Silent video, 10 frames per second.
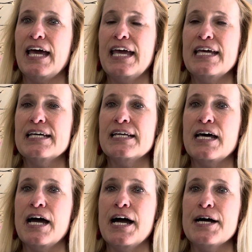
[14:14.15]

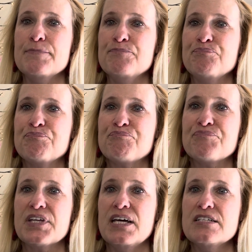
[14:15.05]
And
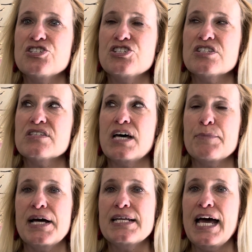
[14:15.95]
it's just like
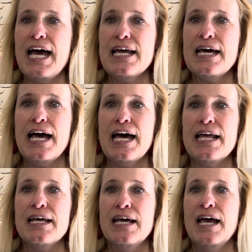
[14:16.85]
my dad had